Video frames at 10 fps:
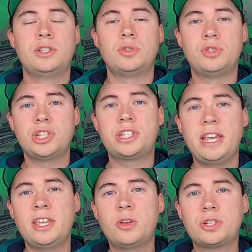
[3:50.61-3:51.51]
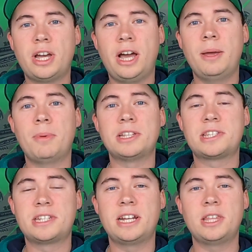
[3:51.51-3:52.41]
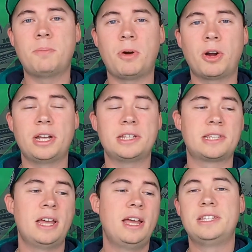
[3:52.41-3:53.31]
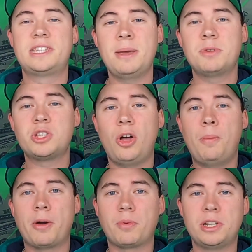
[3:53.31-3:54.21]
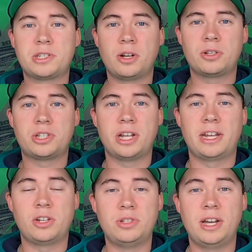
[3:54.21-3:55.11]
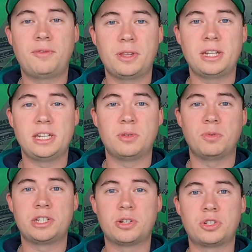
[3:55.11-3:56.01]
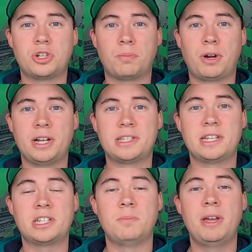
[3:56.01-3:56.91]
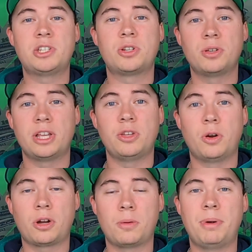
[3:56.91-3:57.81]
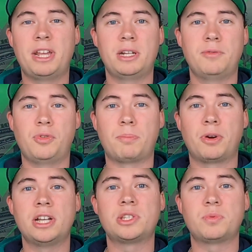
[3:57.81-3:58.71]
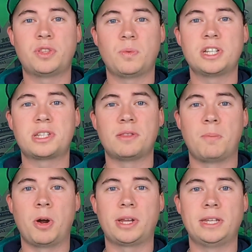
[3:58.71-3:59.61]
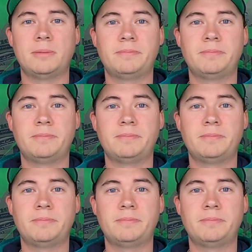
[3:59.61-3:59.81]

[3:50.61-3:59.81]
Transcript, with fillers: So just take your time and study the markets. This game is all about research, and you definitely need to research your pricing to make sure that you are competitively priced with the rest of the market.